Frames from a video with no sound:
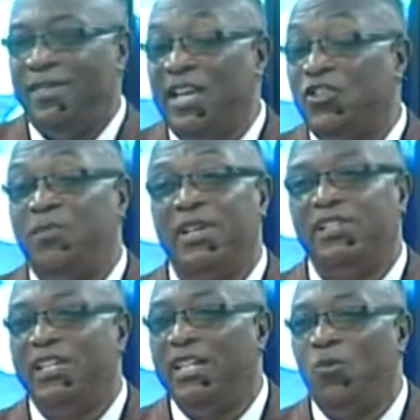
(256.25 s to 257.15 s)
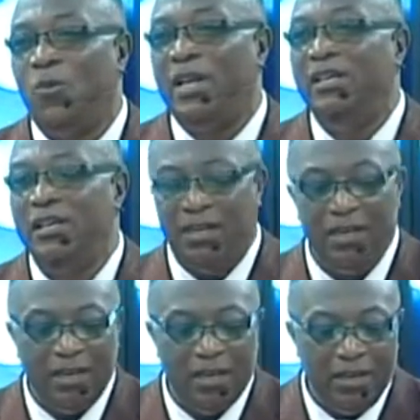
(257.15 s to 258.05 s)
especially when
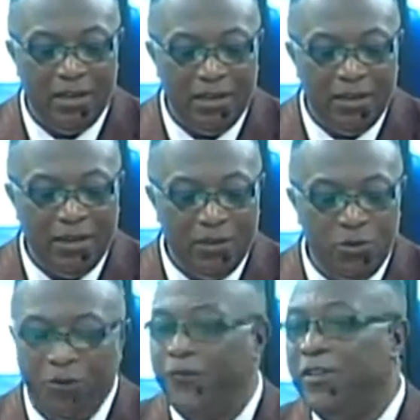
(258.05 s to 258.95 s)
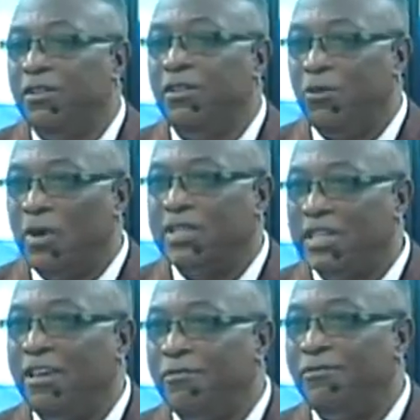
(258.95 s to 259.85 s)
you feel you are
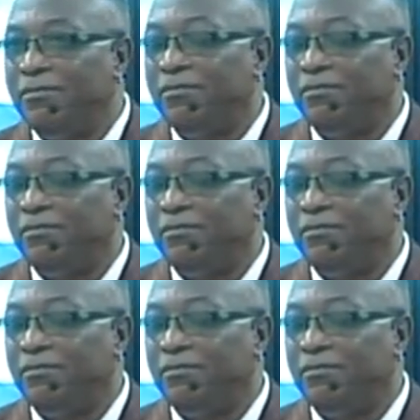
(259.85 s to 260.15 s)
safe.